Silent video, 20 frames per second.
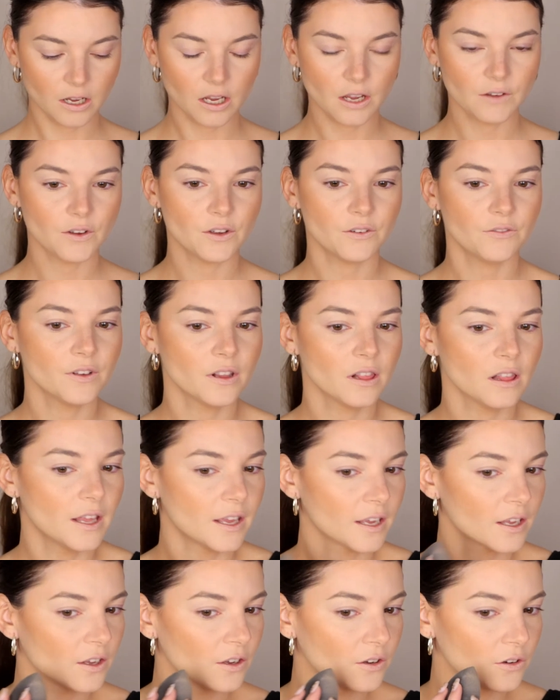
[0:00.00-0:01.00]
If you feel
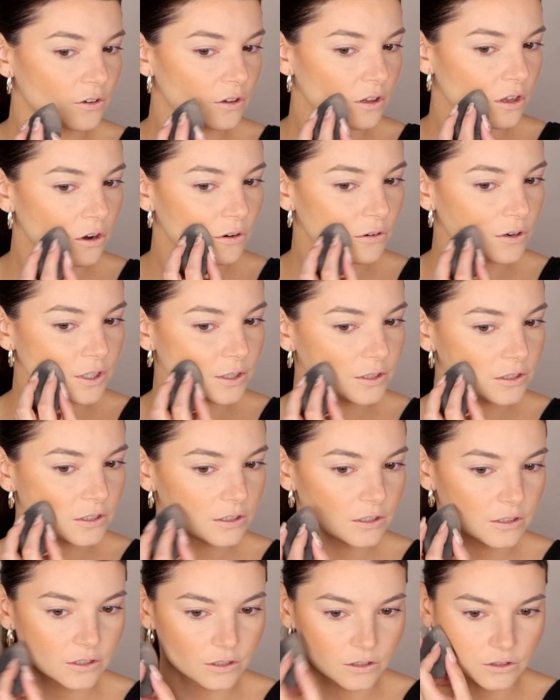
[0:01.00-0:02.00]
like you lowered
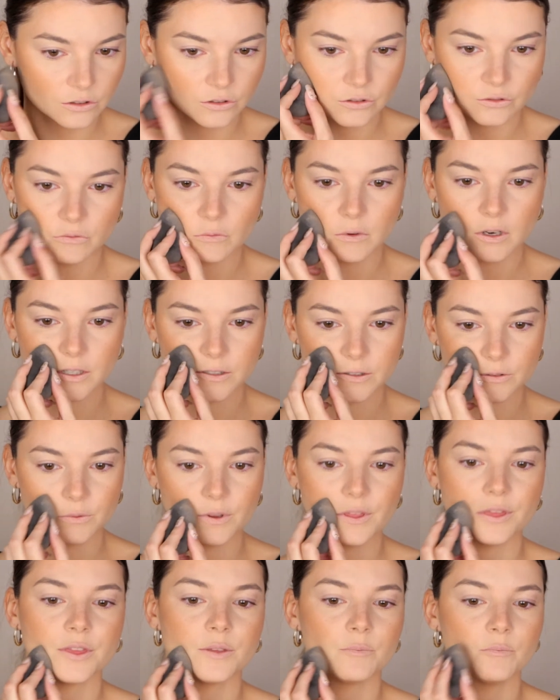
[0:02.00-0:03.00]
too much
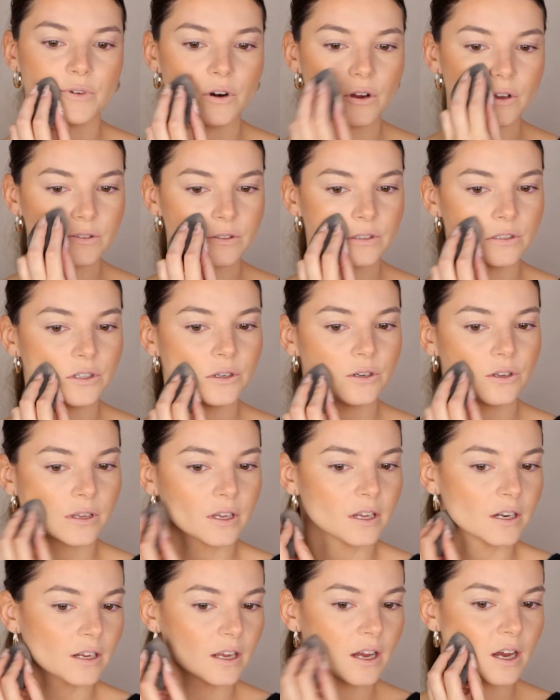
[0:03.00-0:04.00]
with the bronzer, you
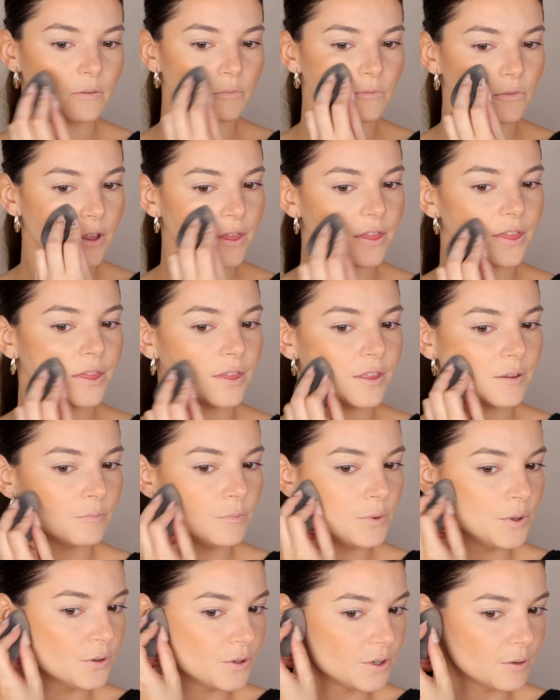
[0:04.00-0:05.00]
can come with the
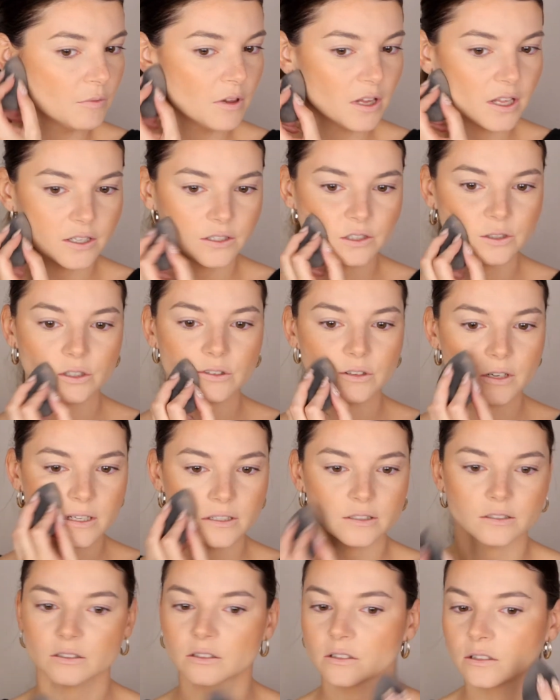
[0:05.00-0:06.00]
beauty blender
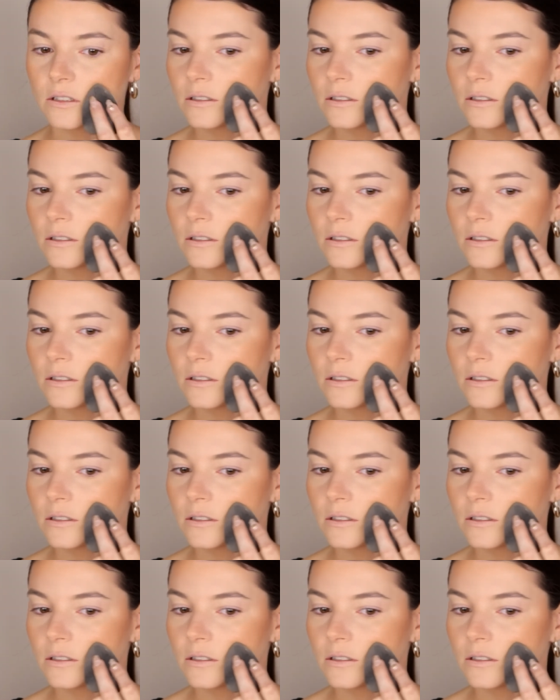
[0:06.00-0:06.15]
and